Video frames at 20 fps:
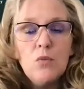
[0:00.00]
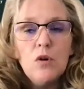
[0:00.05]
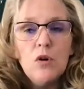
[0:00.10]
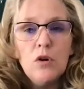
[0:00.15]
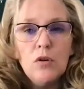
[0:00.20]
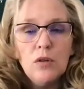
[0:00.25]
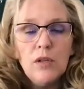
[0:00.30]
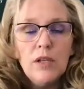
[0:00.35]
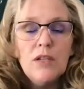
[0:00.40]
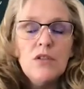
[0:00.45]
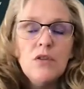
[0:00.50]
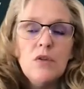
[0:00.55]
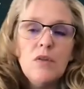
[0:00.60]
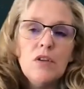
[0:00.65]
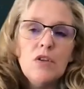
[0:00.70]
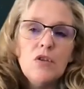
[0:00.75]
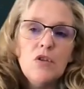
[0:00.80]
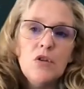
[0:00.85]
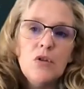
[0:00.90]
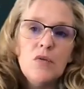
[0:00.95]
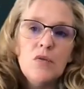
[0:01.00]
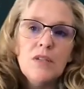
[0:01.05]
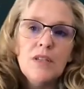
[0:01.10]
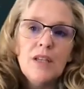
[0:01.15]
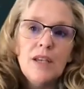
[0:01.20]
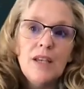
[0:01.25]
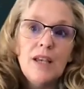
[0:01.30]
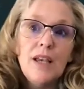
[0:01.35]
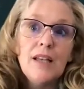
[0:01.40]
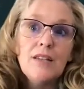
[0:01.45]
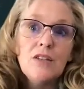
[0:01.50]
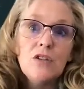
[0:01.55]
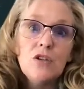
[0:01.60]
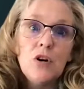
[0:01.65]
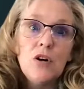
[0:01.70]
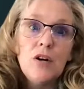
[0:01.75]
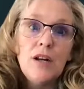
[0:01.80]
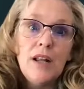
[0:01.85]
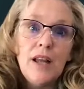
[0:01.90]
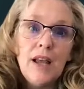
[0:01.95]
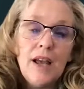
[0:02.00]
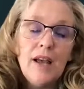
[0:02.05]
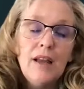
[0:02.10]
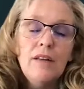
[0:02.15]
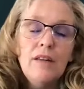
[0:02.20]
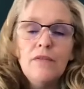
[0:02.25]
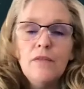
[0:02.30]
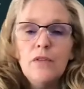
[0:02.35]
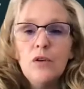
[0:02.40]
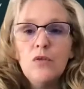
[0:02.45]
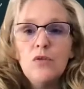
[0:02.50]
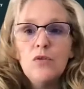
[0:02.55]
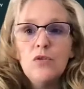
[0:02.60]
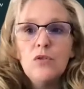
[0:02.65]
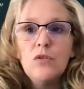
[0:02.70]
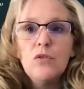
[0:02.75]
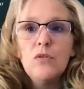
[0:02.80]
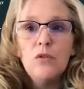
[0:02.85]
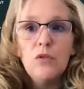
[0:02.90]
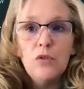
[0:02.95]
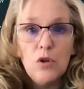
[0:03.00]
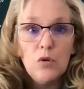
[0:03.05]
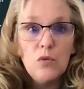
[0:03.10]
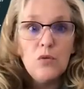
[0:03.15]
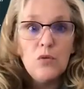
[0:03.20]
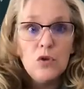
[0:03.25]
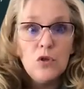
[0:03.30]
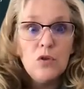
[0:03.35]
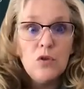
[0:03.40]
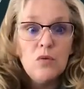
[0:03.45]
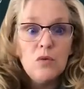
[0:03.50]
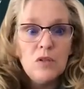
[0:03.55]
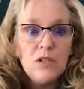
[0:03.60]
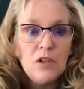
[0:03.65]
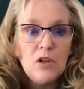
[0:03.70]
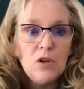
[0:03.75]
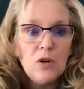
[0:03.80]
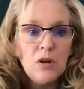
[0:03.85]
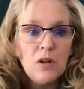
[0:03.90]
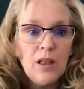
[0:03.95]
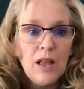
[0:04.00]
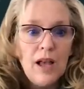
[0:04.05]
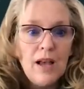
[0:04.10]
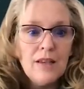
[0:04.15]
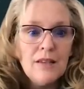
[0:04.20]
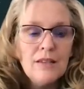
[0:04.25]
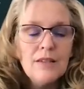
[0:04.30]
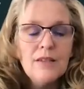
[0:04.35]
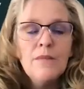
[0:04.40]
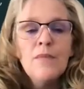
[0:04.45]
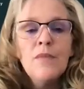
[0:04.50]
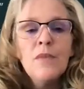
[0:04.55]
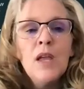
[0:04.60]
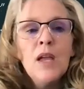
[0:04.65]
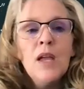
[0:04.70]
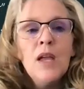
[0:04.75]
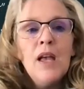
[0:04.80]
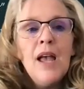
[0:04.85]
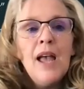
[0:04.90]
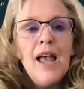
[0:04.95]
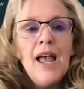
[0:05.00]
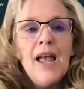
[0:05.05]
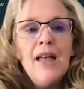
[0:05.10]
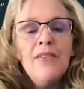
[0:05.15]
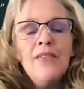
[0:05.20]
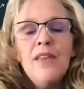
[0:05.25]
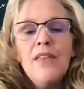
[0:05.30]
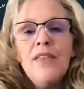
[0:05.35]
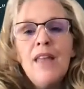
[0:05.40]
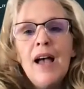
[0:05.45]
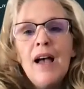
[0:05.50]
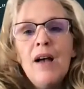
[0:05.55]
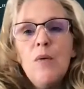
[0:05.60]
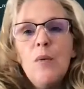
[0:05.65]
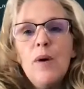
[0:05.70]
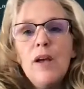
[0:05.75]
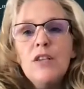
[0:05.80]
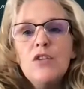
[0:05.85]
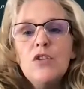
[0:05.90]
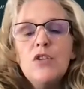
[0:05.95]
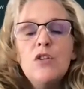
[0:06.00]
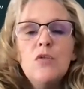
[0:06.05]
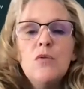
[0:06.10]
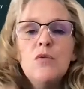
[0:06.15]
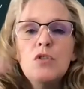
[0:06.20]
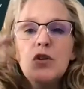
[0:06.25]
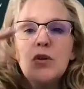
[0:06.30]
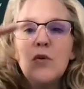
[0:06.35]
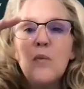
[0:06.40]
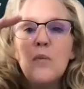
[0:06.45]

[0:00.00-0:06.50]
early so that students can get started ahead if there's those students in your class. And then that way students are